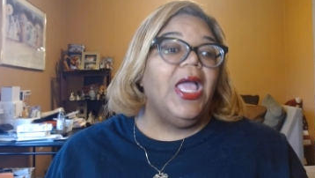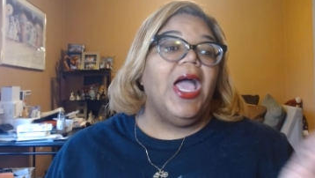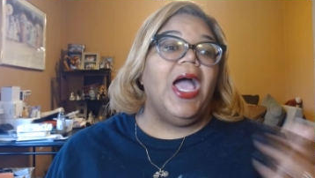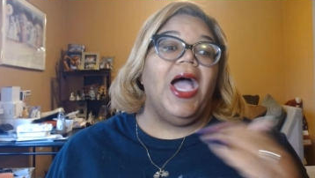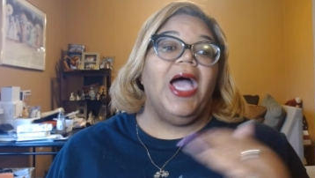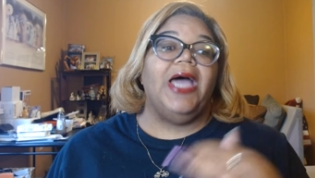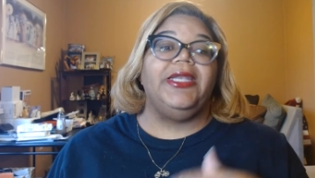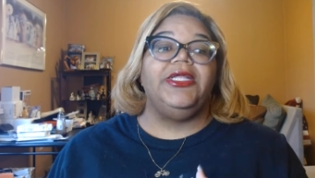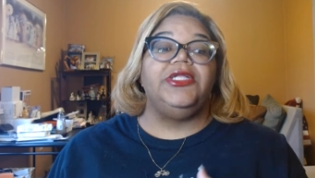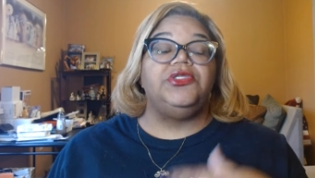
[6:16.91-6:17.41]

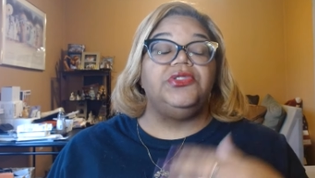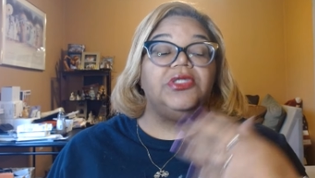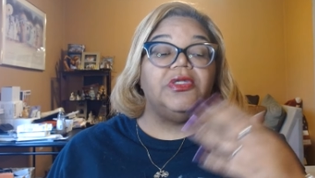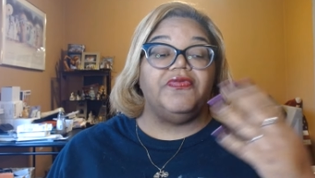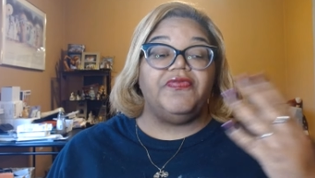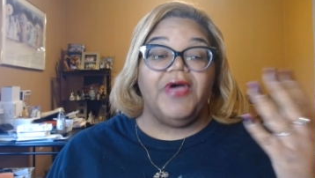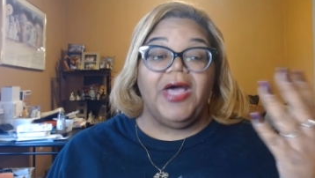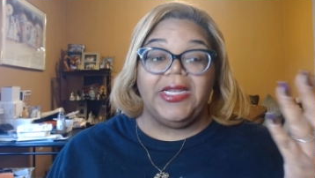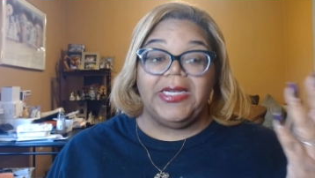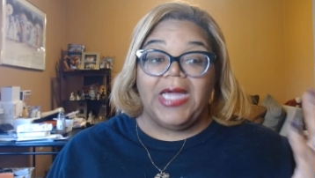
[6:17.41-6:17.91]
I need you to
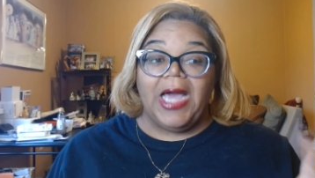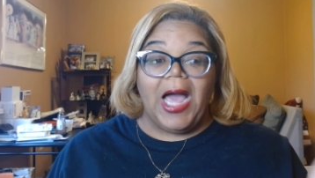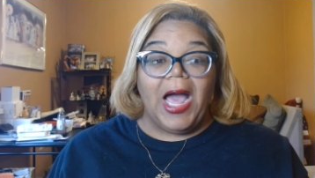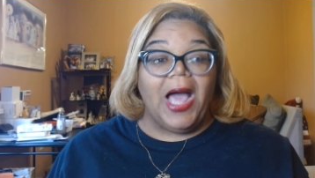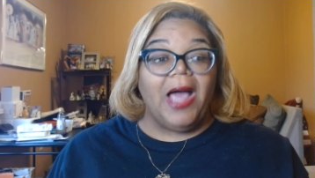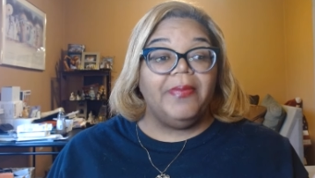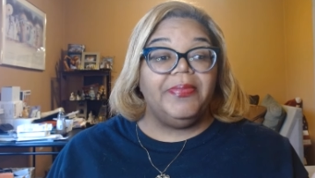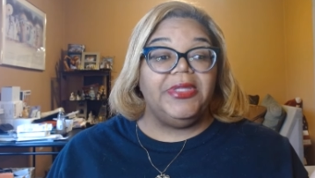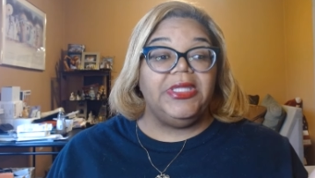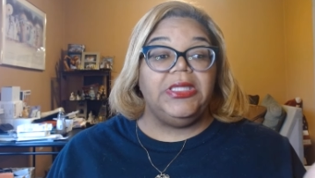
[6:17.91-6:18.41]
find a
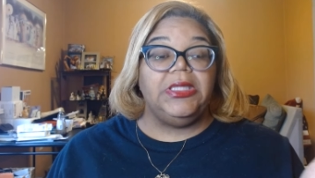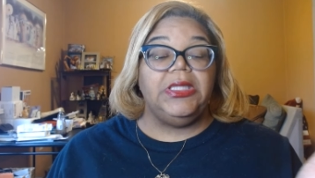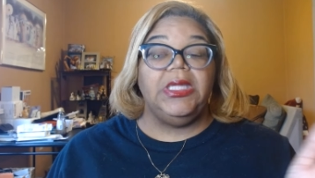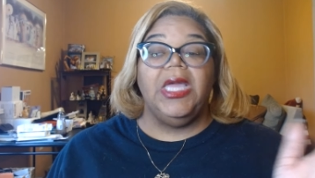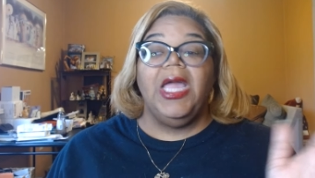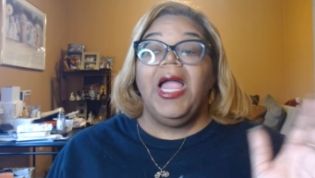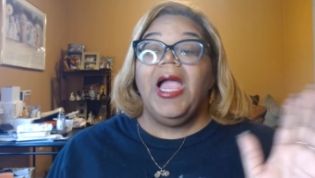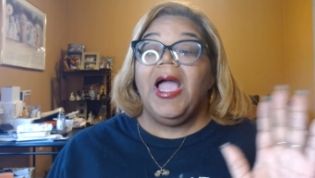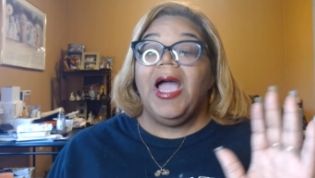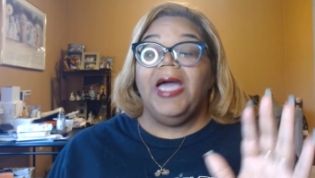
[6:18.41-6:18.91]
hobby.
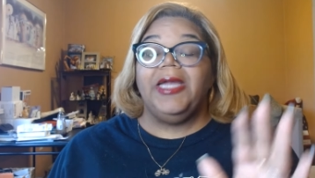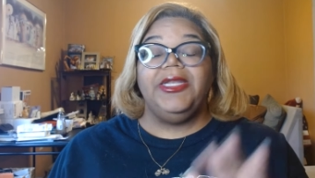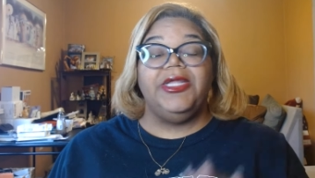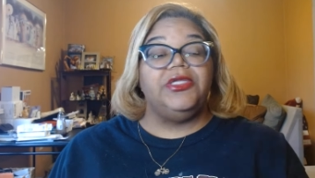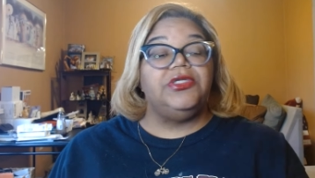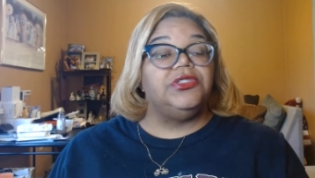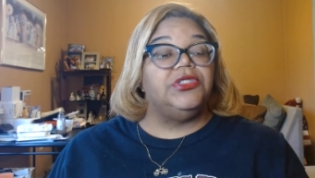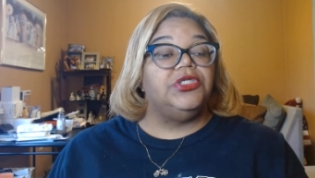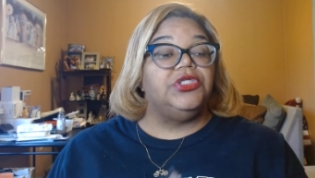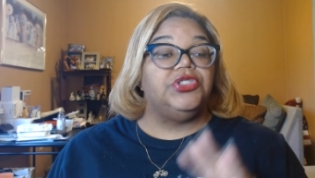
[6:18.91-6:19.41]
I need
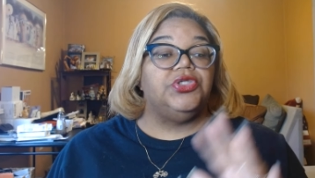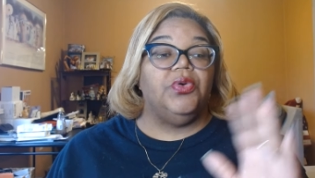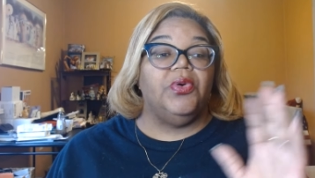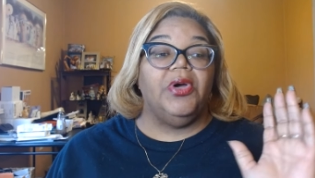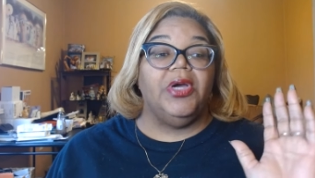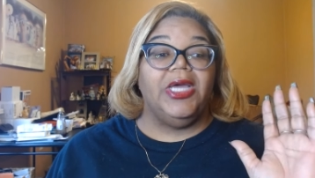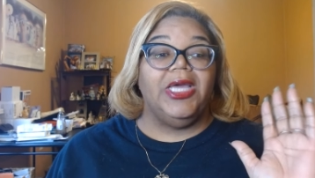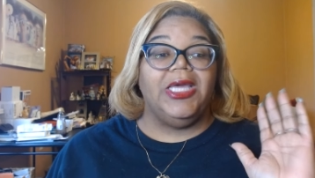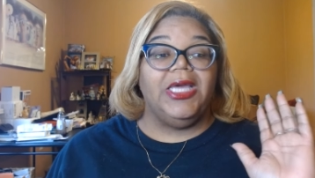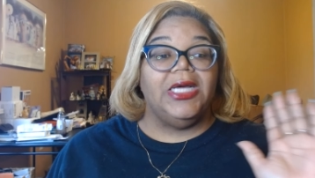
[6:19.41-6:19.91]
you to
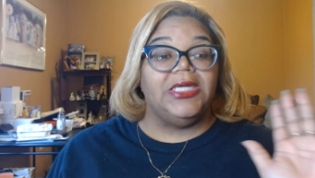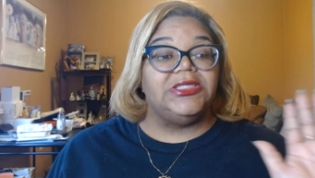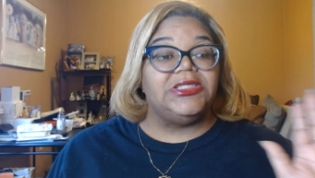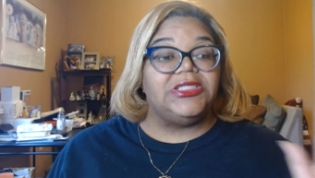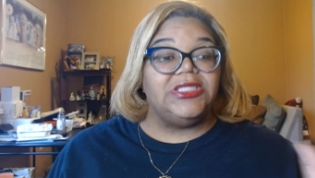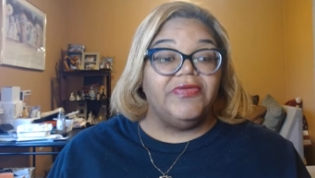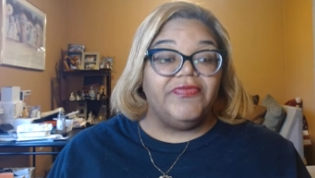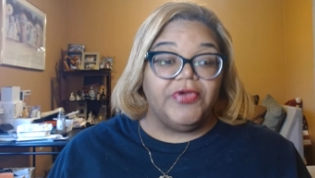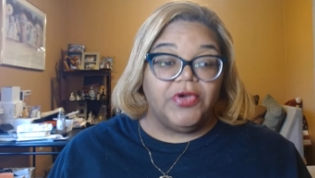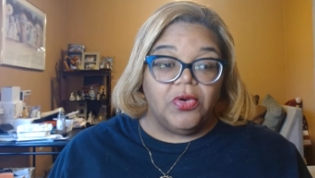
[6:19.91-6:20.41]
join a
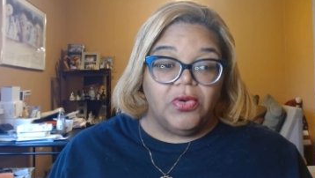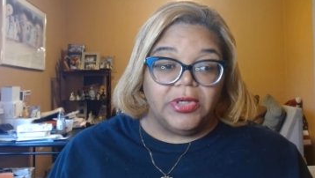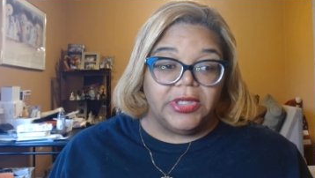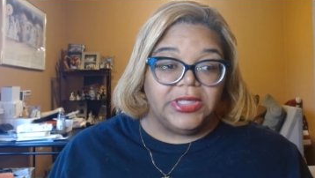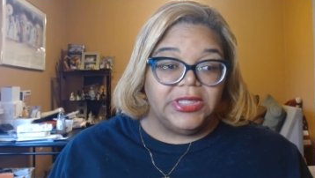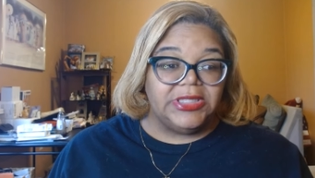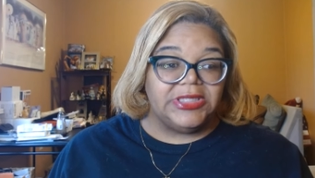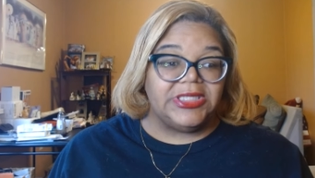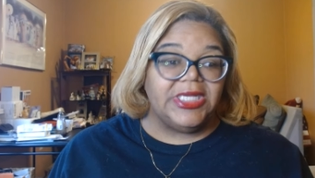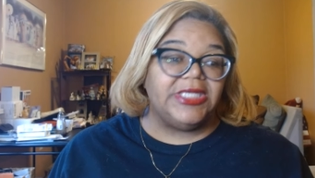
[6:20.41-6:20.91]
civic
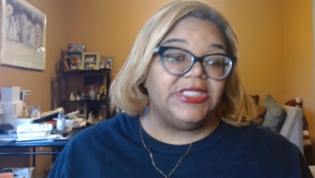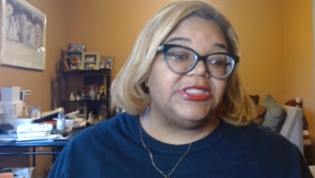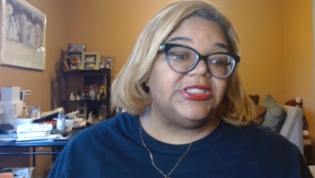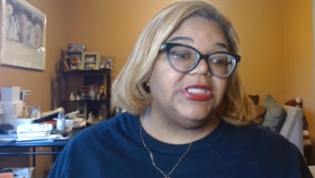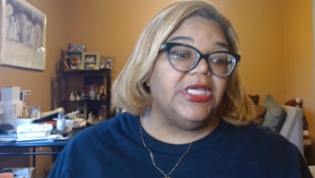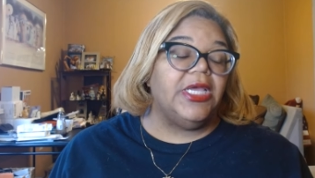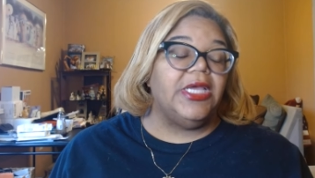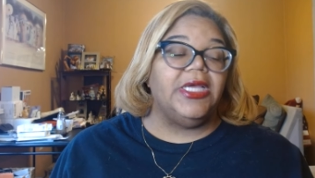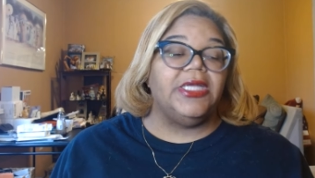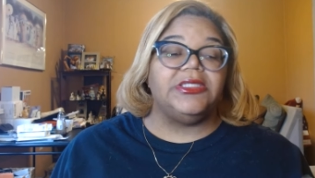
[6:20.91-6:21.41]

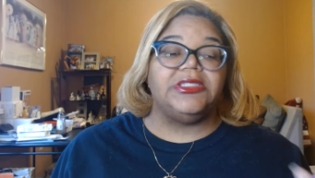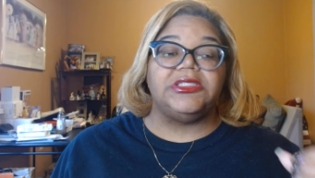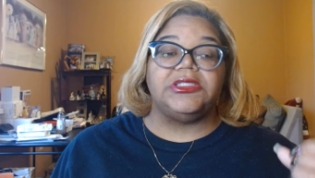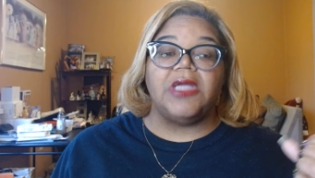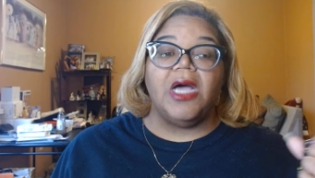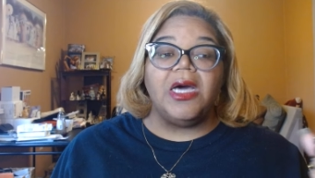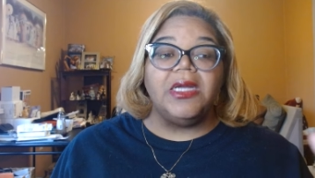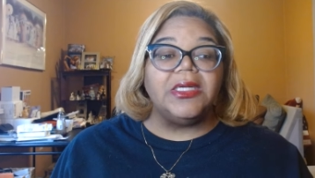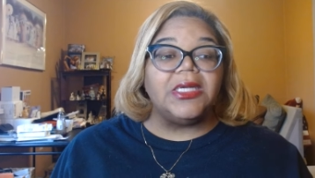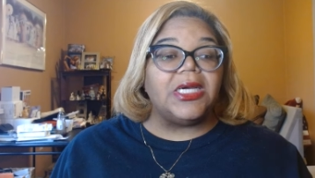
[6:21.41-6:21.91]
organization.
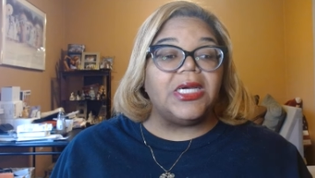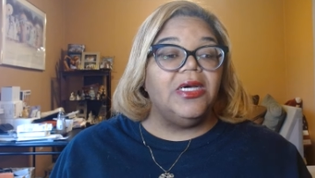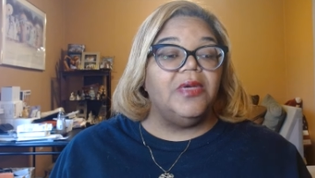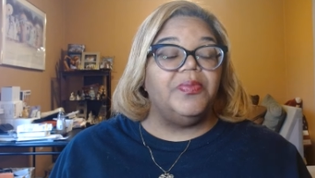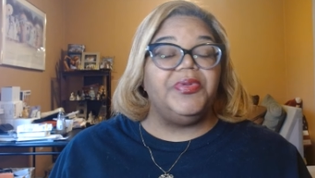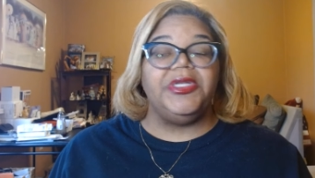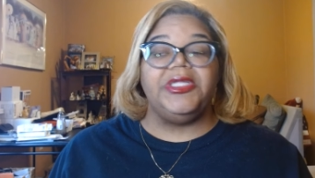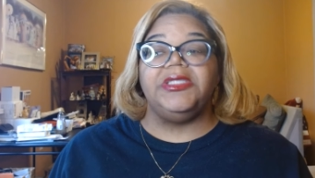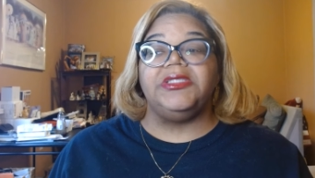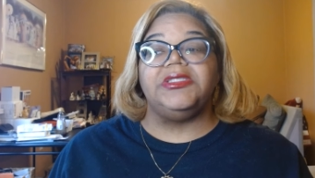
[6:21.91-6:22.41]
Start a
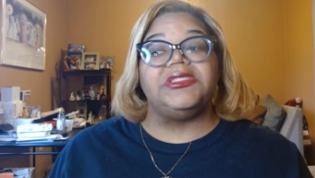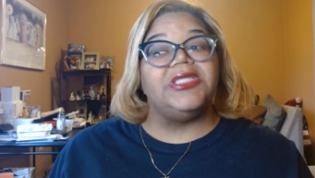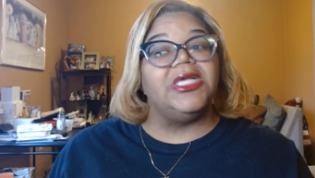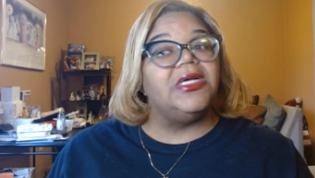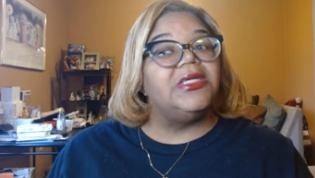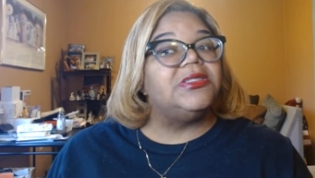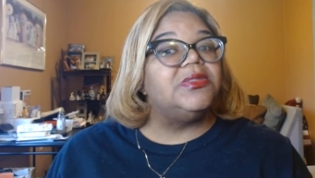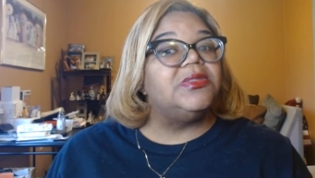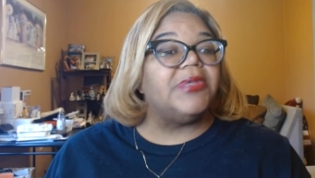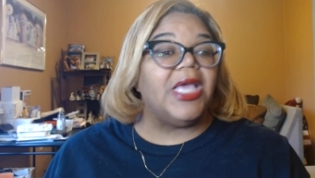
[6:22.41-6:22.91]
company.
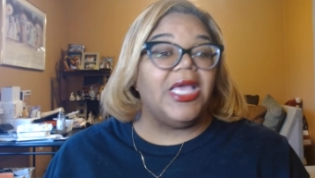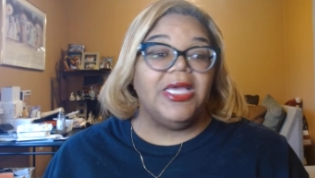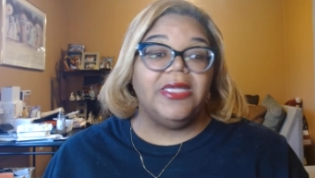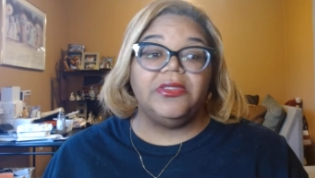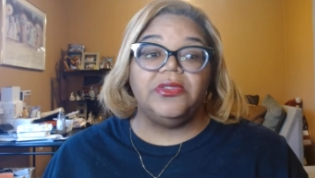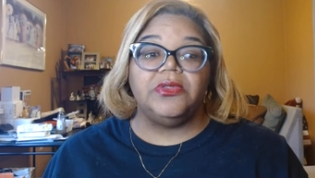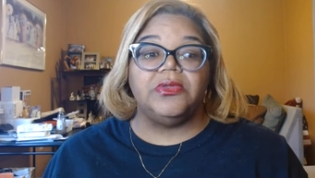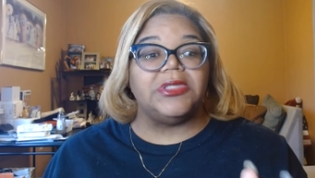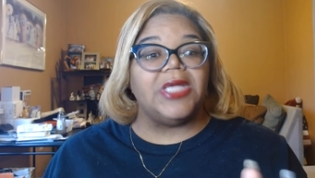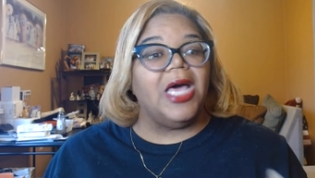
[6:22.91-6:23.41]
Sell some
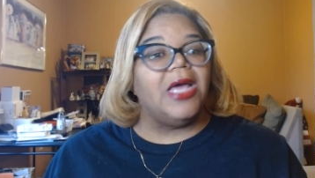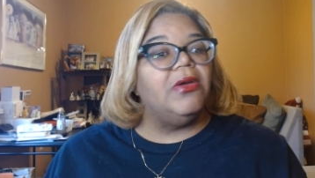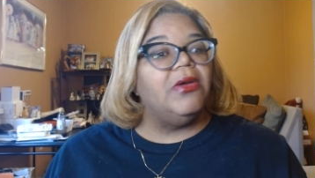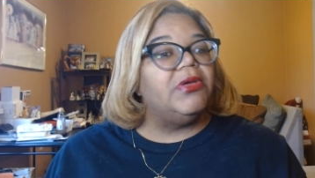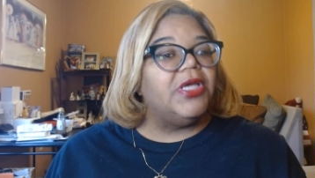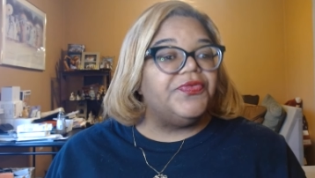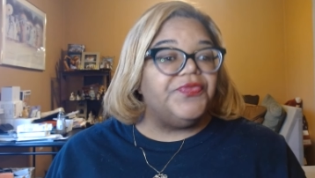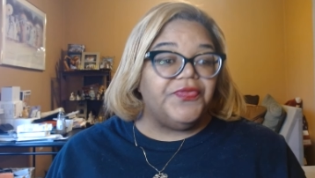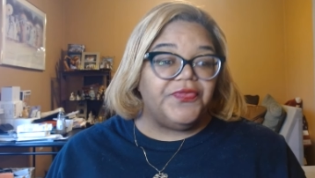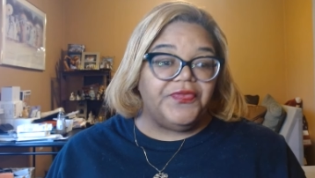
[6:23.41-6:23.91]
candles. I don't
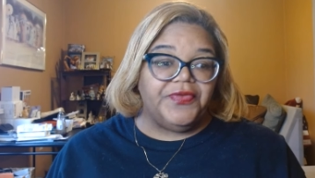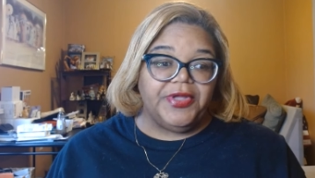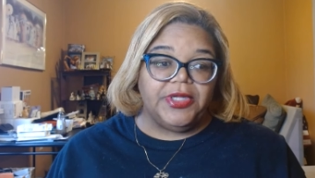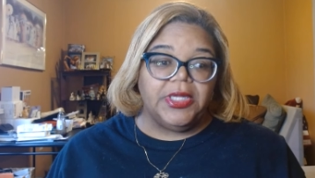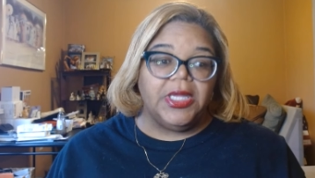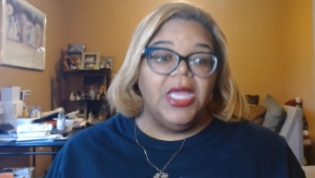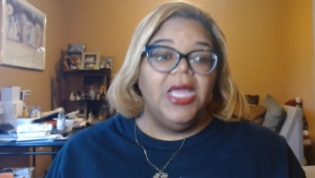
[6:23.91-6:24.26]
give a fuck.